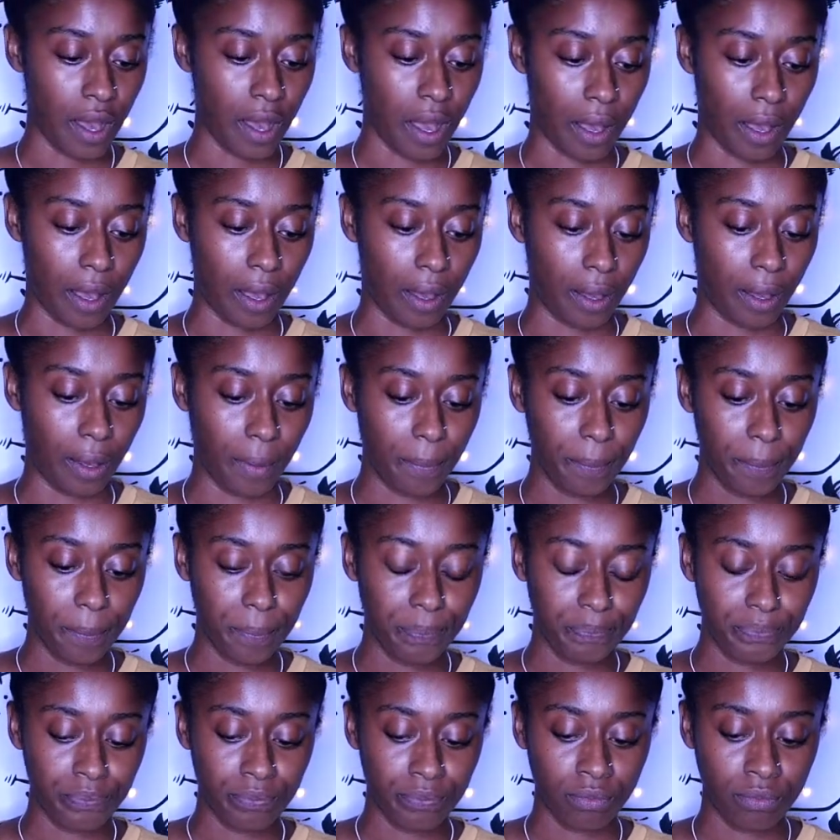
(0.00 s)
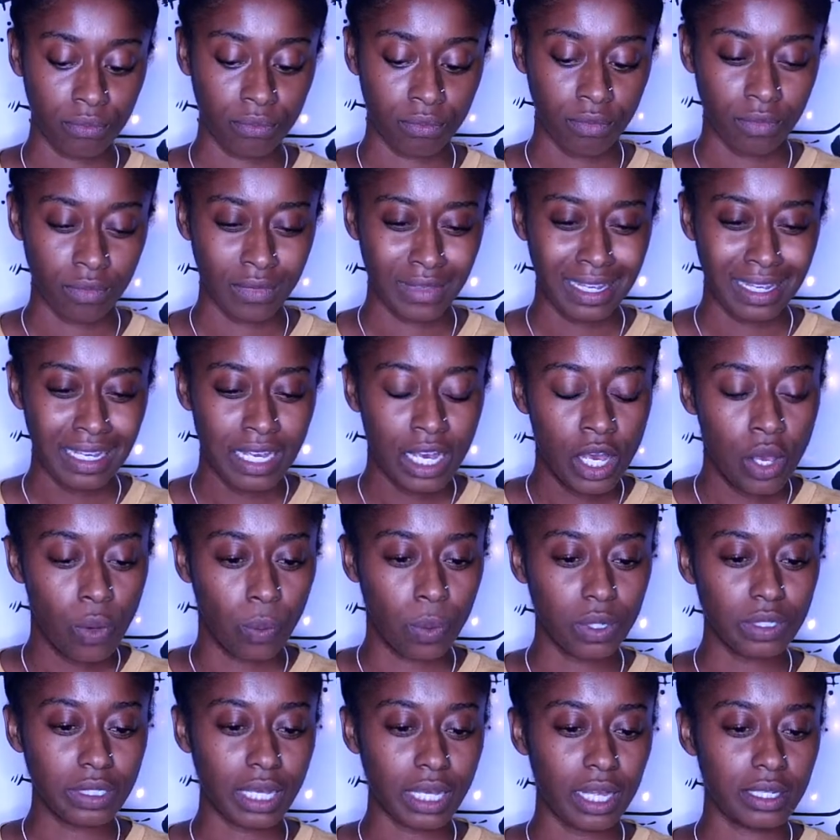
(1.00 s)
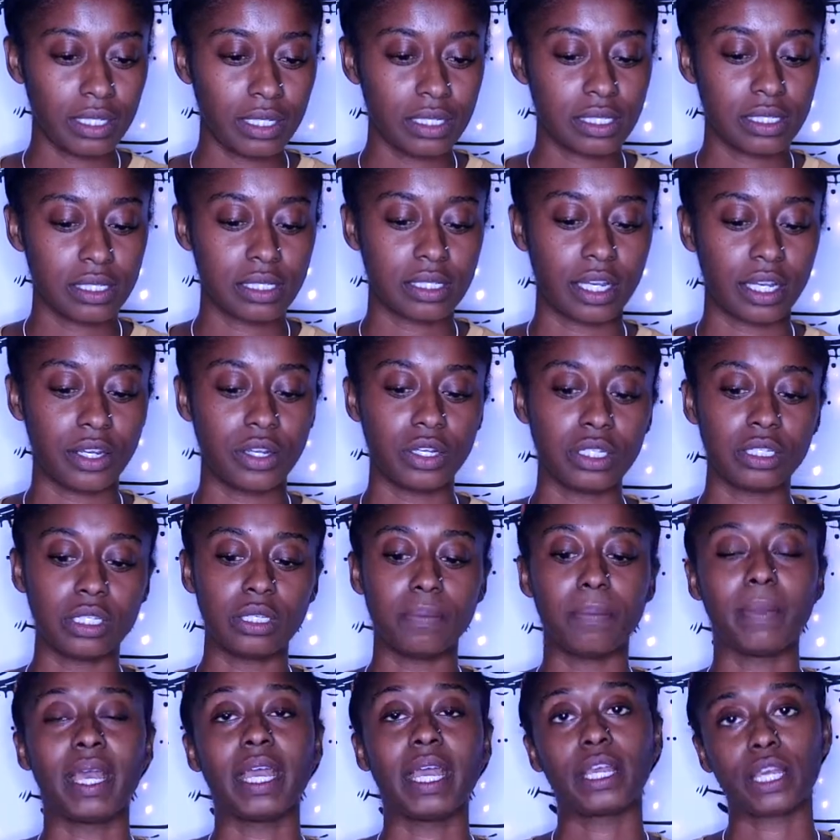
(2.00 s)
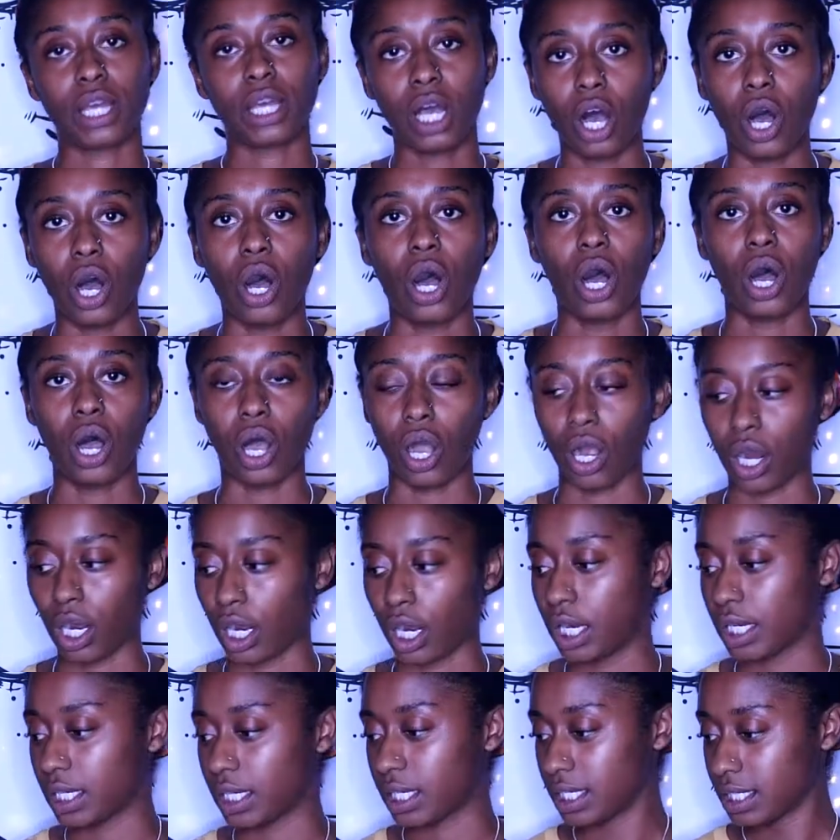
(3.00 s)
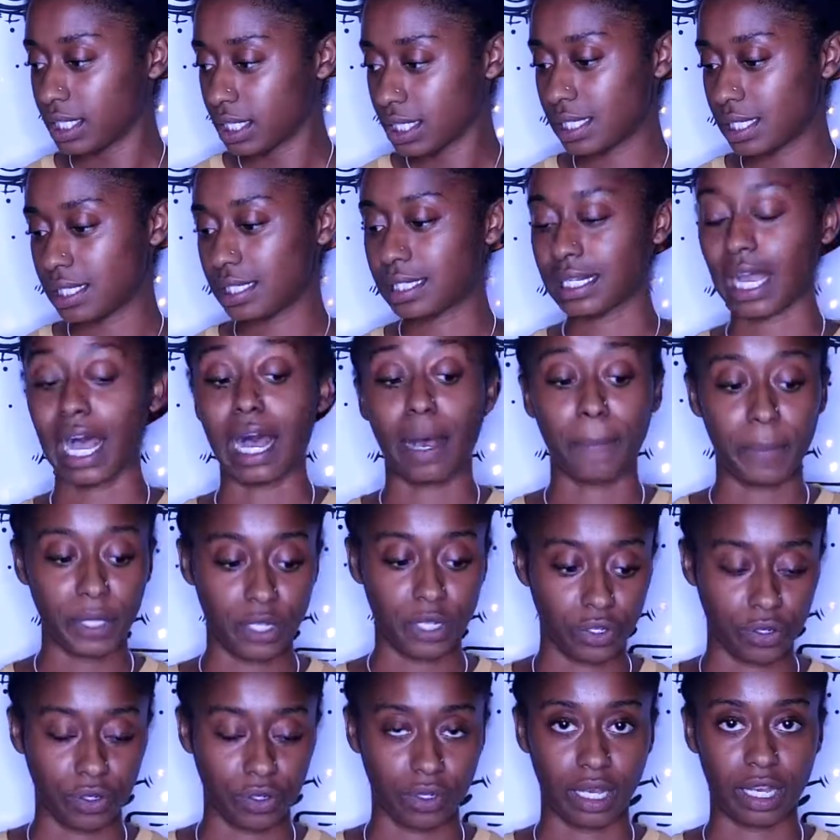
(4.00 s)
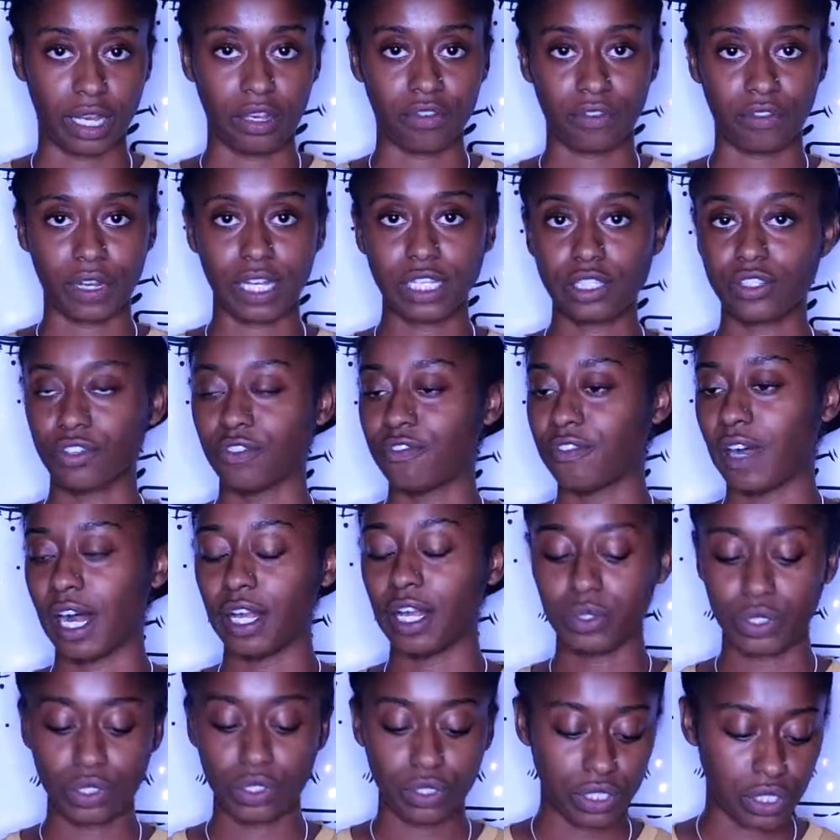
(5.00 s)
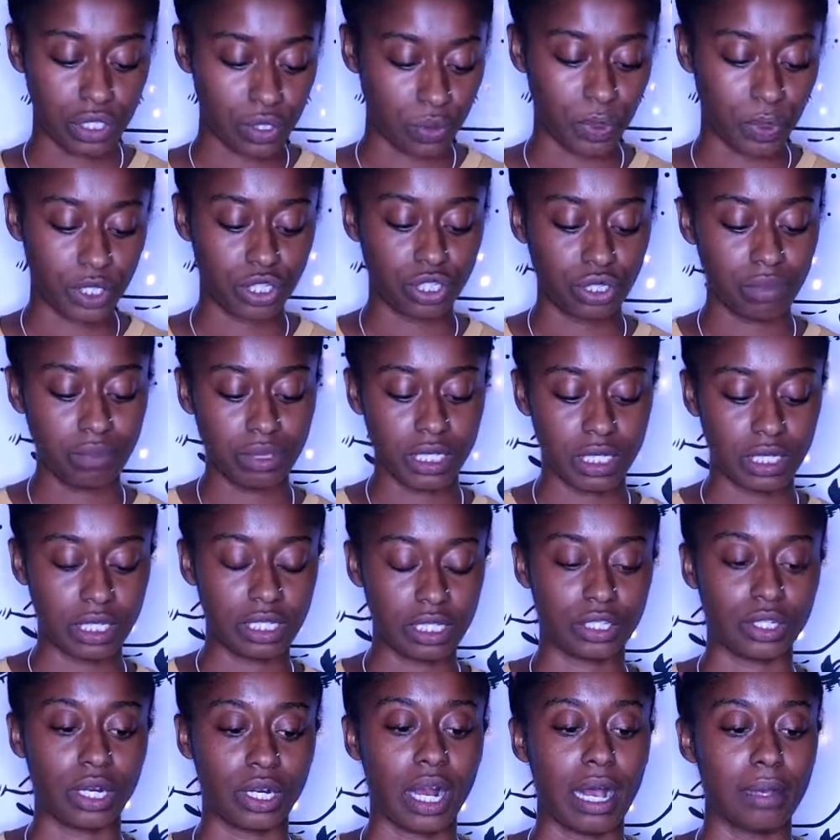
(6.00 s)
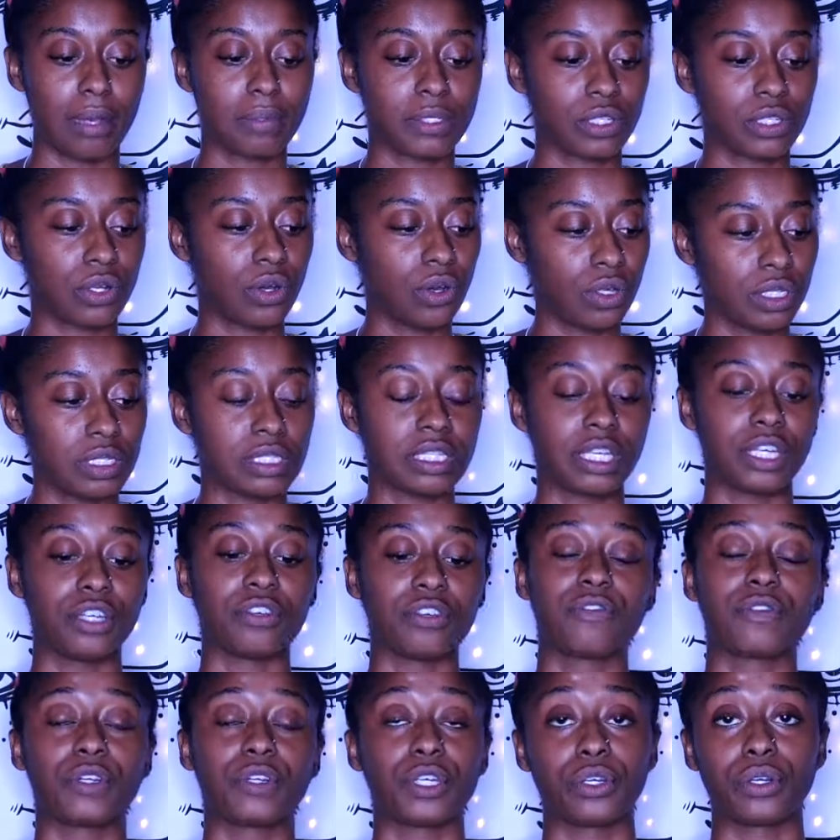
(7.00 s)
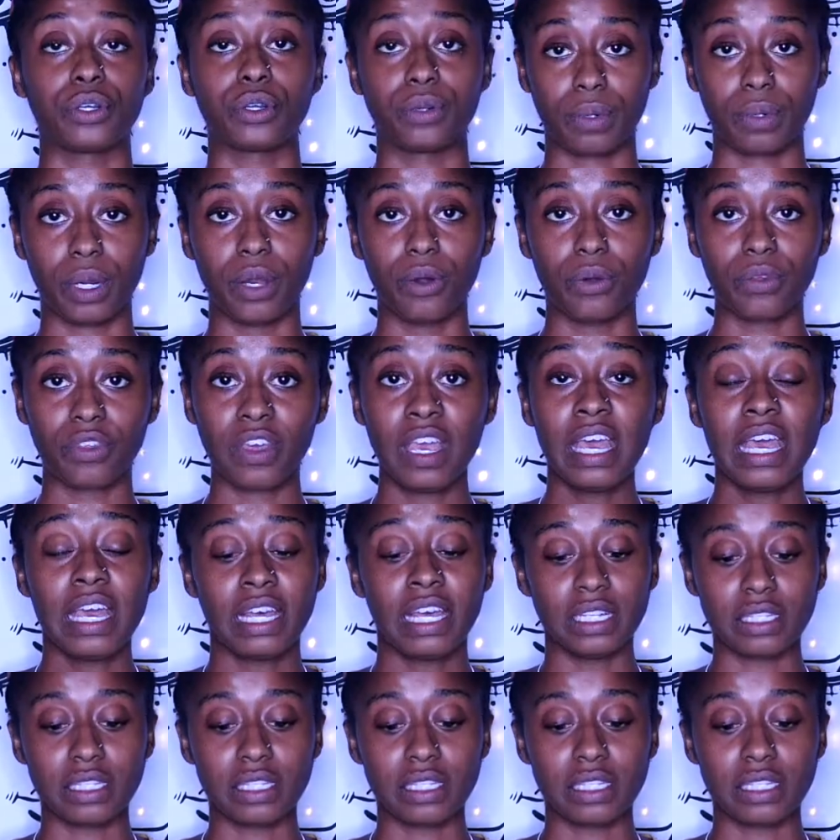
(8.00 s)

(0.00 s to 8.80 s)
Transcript: Um, will not necessarily make a hard stop in your life, right? So following your intuition because your obstacle is here for your growth.